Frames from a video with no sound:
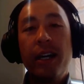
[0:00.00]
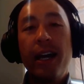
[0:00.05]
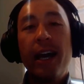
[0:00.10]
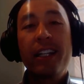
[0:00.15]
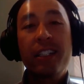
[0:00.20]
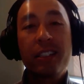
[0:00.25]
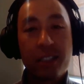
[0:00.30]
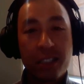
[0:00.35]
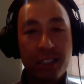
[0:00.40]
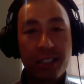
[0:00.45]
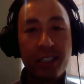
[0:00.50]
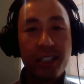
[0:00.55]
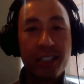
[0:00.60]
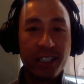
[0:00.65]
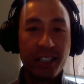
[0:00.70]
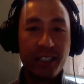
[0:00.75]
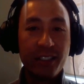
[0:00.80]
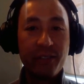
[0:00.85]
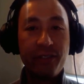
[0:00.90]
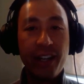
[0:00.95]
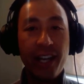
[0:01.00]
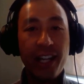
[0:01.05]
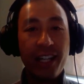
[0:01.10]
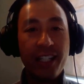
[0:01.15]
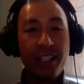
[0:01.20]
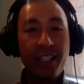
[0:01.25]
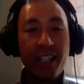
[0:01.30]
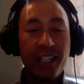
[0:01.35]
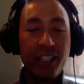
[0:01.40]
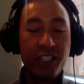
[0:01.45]
external
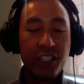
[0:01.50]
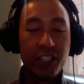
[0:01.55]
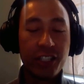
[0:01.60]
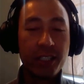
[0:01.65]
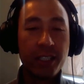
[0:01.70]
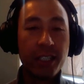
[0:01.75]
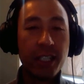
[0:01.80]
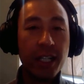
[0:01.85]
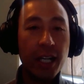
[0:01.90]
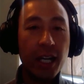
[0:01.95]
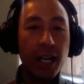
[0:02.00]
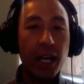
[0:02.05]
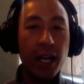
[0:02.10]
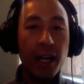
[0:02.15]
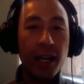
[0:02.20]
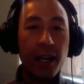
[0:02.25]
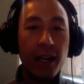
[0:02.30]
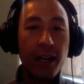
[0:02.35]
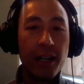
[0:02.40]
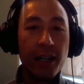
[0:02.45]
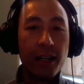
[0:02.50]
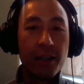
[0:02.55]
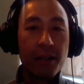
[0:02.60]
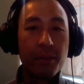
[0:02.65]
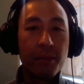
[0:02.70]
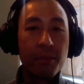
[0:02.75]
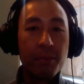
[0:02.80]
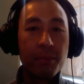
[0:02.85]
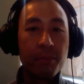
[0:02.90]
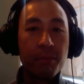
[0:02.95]
validation.
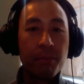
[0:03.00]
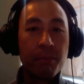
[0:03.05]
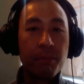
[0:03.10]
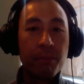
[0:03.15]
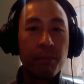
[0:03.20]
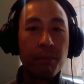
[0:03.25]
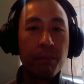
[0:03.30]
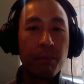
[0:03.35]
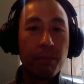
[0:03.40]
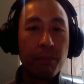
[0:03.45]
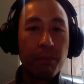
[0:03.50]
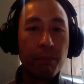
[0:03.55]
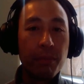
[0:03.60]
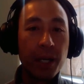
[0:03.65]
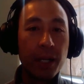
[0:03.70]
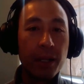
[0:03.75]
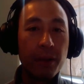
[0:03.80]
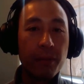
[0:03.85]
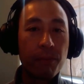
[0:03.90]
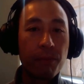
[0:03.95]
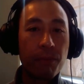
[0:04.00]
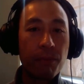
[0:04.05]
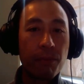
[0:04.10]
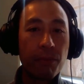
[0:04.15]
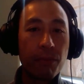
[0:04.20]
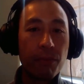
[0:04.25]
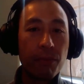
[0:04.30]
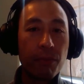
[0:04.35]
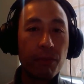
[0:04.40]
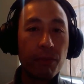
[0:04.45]
But
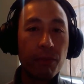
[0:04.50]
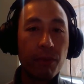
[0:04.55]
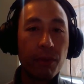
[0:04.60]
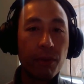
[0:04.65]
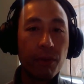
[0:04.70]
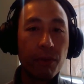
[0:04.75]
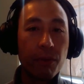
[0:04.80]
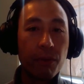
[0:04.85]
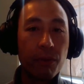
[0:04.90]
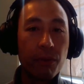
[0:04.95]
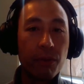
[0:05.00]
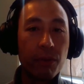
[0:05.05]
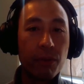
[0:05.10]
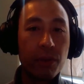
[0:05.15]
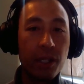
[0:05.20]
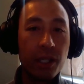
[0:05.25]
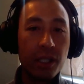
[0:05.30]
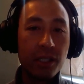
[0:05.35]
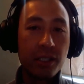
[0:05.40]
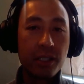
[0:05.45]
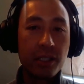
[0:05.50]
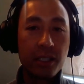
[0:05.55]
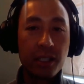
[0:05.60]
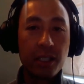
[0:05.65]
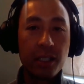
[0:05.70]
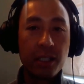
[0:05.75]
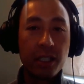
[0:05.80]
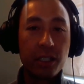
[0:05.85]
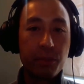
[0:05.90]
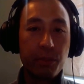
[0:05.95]
this
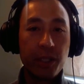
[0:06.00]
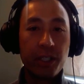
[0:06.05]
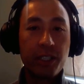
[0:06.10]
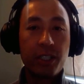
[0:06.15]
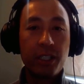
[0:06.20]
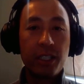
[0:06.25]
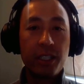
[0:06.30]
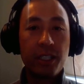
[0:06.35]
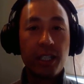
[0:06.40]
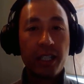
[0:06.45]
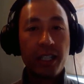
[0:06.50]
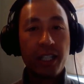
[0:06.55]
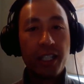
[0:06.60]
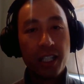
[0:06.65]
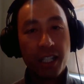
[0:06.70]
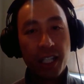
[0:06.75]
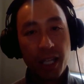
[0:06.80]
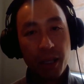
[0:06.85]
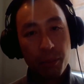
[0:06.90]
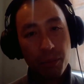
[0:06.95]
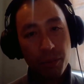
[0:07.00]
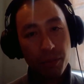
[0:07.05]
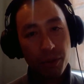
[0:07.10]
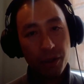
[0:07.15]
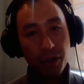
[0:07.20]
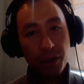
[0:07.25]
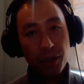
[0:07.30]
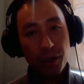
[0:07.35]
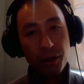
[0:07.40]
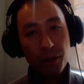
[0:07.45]
year especially, I think it came,
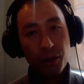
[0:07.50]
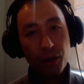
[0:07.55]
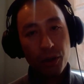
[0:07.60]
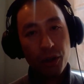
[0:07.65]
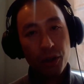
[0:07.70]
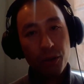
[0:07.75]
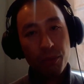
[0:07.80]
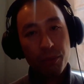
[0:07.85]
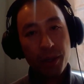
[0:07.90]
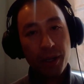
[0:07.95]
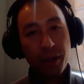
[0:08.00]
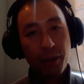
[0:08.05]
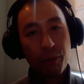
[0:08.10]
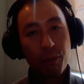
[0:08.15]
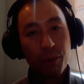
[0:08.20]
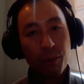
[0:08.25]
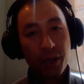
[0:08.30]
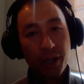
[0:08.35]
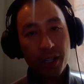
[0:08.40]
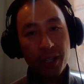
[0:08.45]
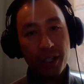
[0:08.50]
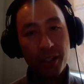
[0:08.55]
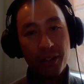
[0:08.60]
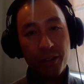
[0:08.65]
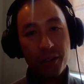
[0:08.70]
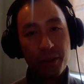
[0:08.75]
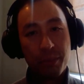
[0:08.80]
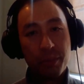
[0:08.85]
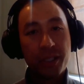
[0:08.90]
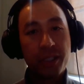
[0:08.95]
all my work
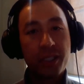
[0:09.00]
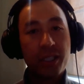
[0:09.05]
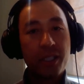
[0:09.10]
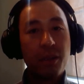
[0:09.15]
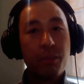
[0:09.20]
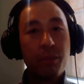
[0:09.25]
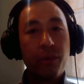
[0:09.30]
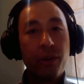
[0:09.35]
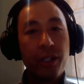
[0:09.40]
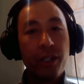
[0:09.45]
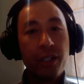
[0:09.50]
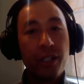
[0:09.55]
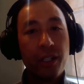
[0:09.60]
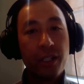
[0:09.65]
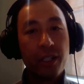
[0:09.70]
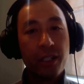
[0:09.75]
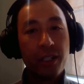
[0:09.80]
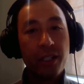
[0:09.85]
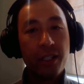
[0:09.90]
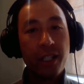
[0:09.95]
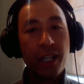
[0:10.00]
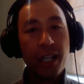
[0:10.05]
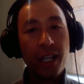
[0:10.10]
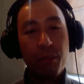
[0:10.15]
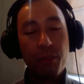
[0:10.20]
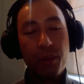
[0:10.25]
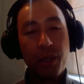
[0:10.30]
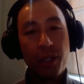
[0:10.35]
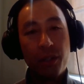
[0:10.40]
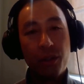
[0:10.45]
into personal branding
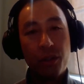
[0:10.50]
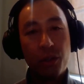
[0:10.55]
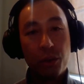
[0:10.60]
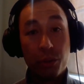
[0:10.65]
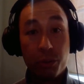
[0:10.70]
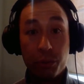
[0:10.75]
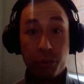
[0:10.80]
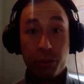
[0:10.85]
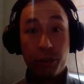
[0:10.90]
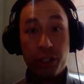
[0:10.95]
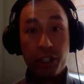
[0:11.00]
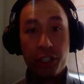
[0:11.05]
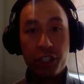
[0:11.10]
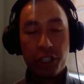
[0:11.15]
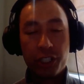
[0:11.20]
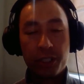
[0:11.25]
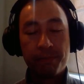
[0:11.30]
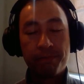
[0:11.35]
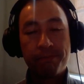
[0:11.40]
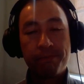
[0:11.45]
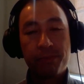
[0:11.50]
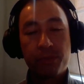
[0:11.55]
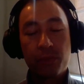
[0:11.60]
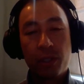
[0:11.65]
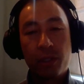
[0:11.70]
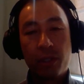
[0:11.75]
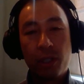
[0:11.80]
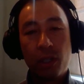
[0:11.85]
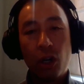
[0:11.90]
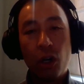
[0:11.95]
came into fruition
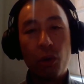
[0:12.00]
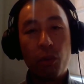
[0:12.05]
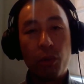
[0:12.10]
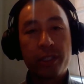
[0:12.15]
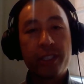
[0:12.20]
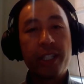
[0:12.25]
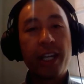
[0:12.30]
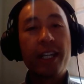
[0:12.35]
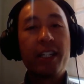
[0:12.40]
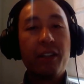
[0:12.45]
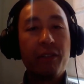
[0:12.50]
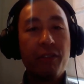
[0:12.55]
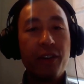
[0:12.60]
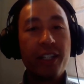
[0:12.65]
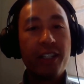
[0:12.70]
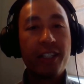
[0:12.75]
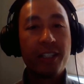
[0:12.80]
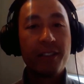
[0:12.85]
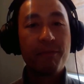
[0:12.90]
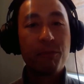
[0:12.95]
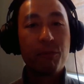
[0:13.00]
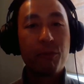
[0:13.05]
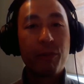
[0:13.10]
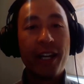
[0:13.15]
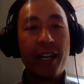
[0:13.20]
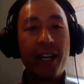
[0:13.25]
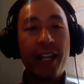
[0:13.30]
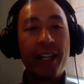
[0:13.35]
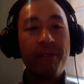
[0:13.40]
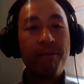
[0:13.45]
or was activated
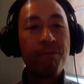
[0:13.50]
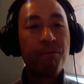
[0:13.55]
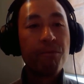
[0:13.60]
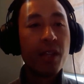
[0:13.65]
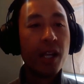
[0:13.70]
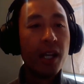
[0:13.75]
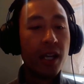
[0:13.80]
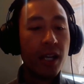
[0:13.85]
when